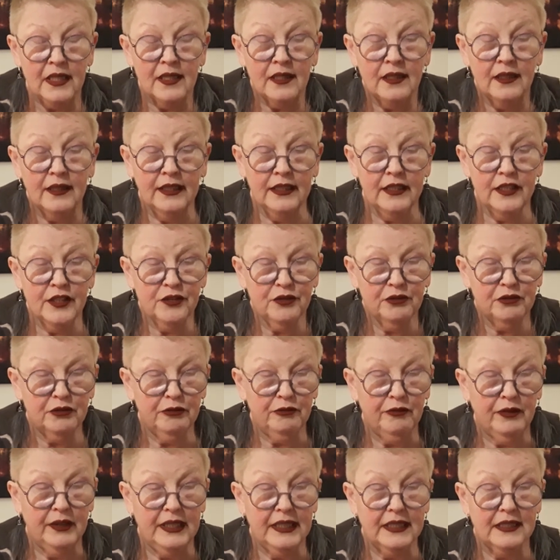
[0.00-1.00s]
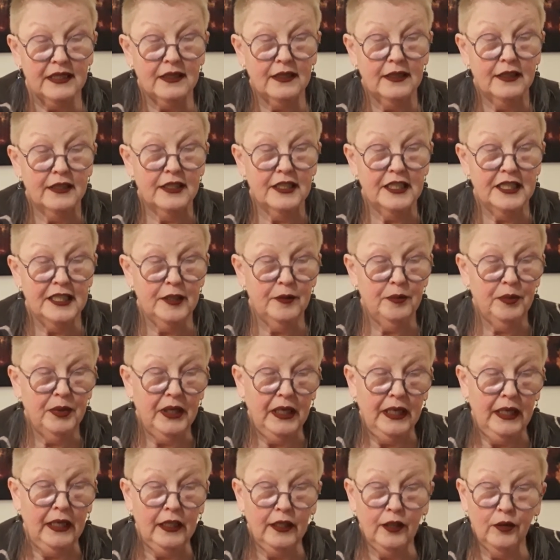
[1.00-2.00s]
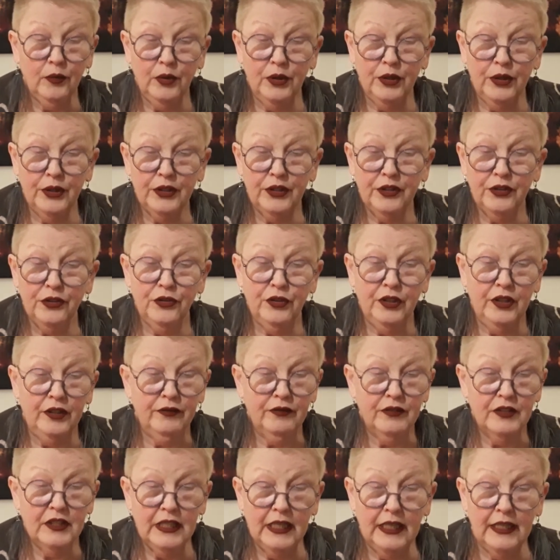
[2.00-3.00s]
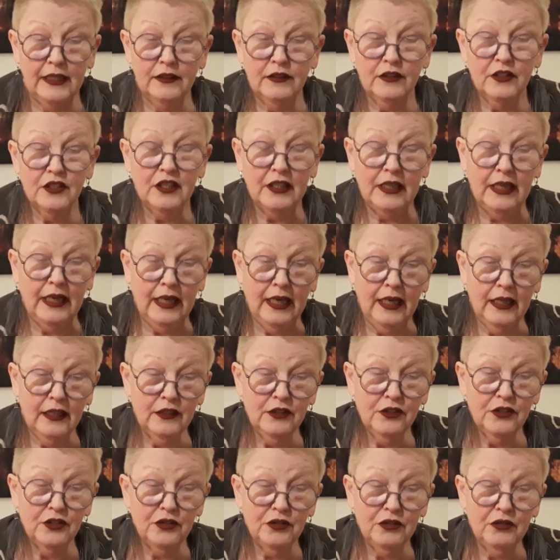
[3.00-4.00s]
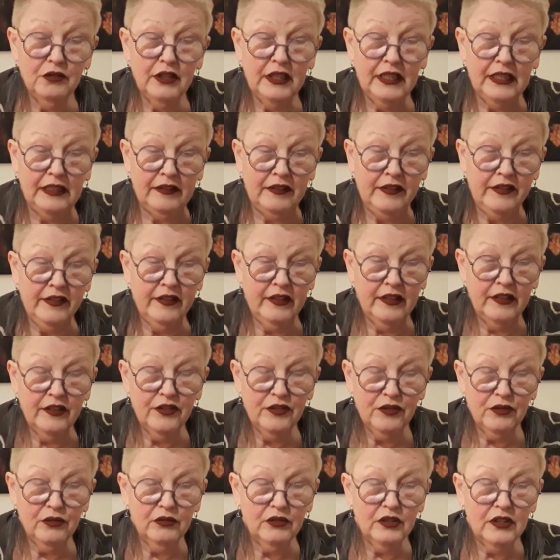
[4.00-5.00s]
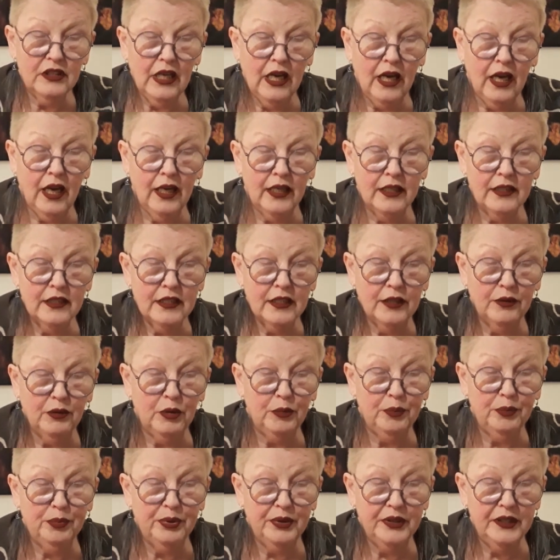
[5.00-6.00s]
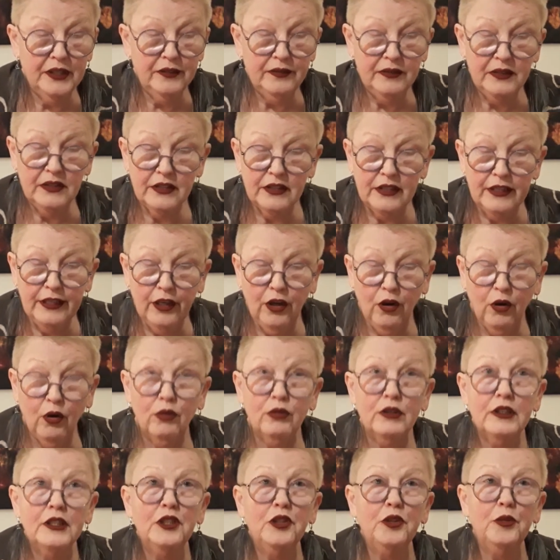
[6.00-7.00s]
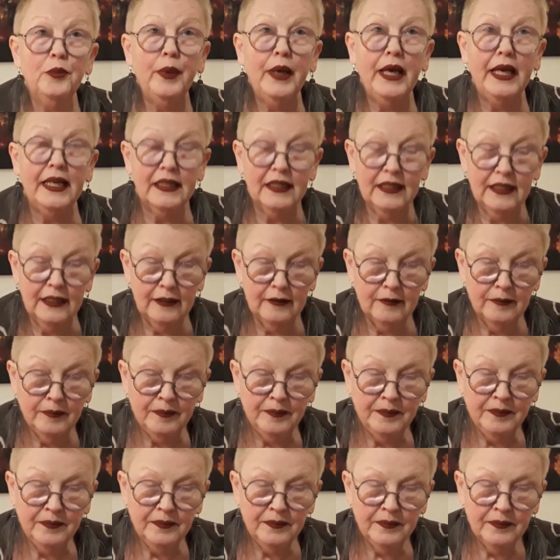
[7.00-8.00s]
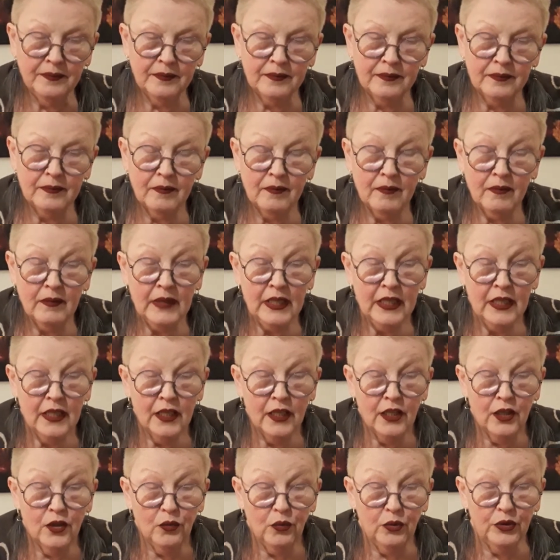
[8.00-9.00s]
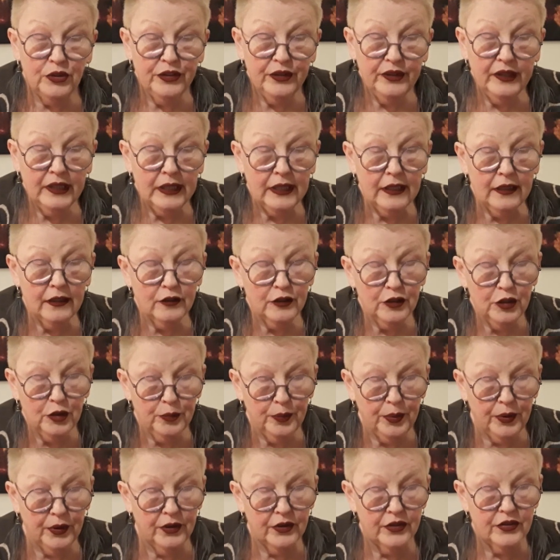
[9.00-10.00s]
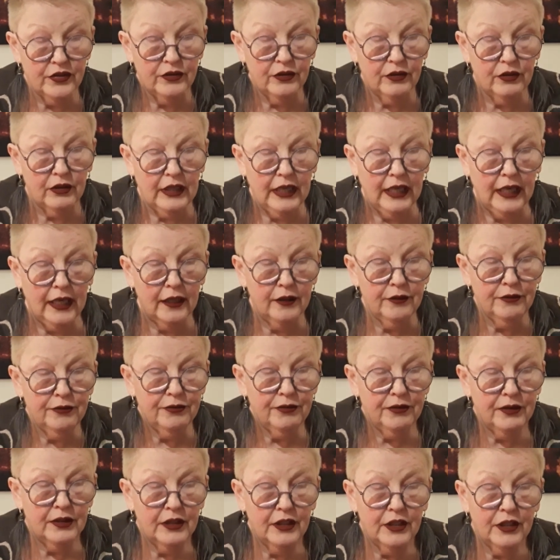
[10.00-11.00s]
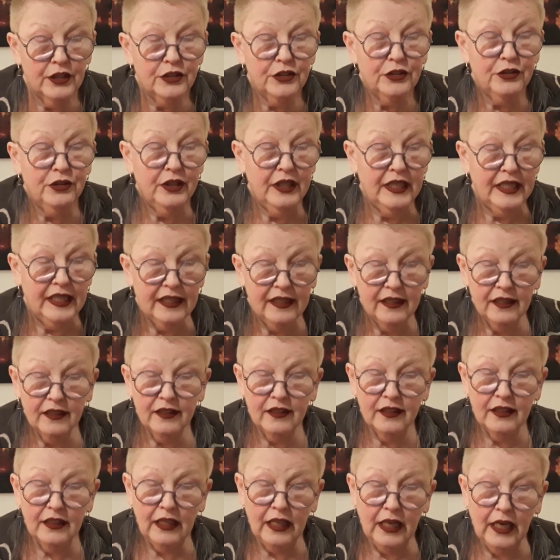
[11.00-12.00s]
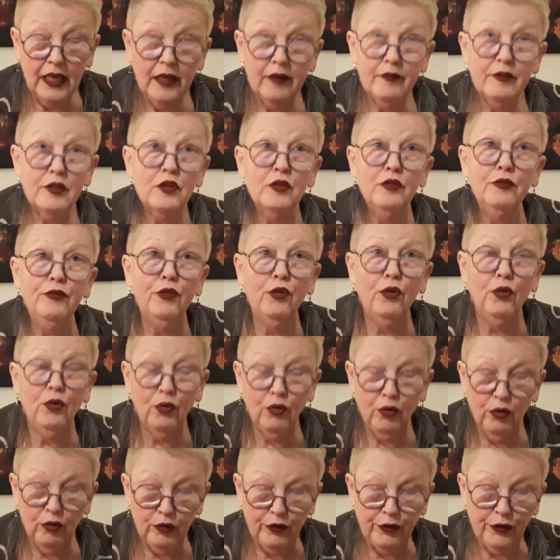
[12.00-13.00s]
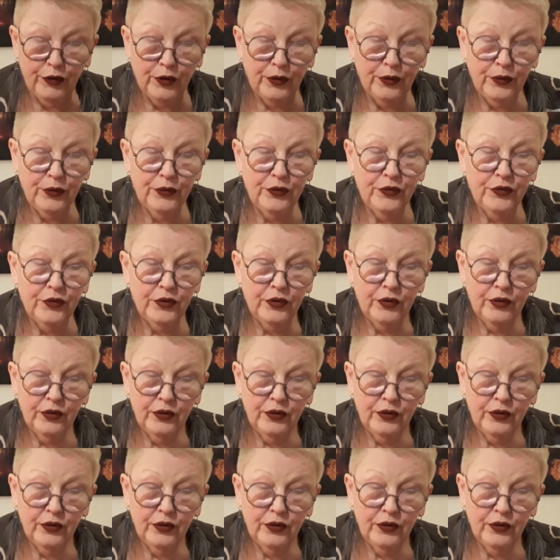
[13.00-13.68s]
This reflects the deep healing work you have done to undo the ancestral ties that were previously holding you back. When you heal your personal life, you heal the lives of all those